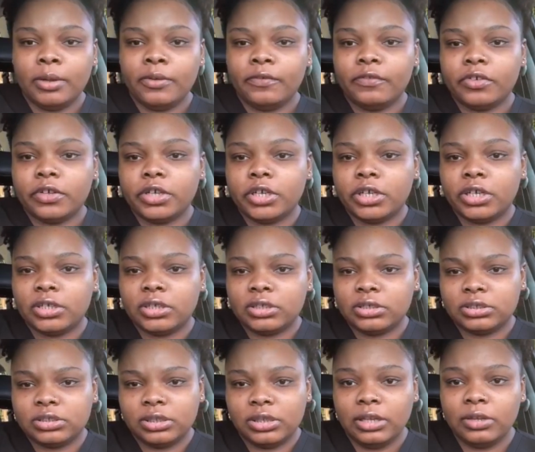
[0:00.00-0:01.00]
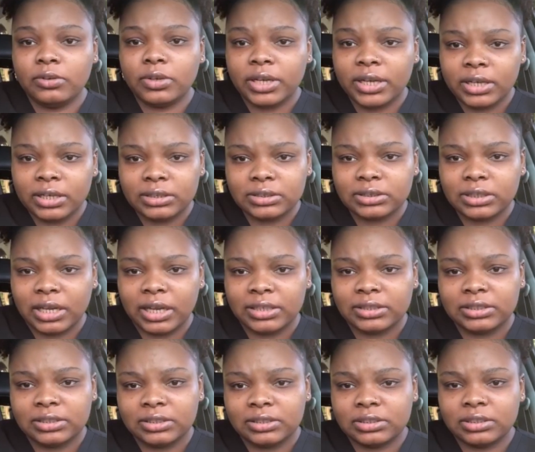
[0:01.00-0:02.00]
For slow nights, I
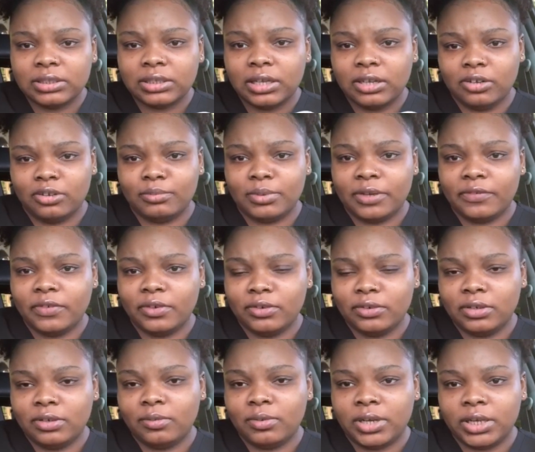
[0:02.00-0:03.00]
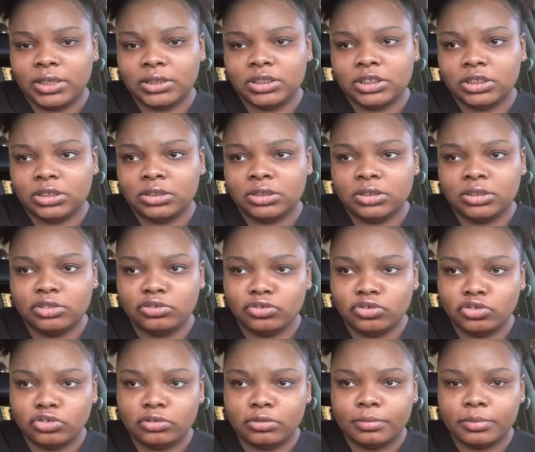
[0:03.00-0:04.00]
tend to get on my phone and watch
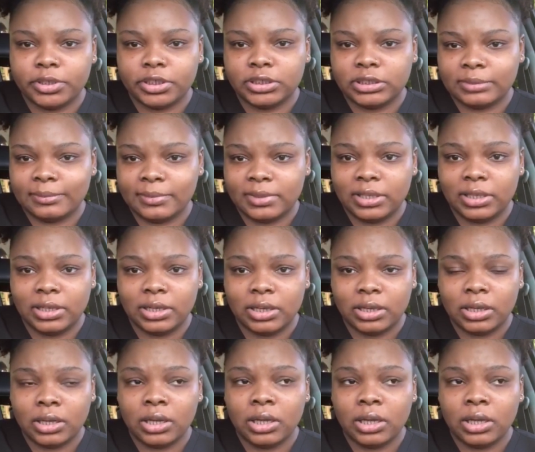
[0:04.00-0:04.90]
YouTube or something.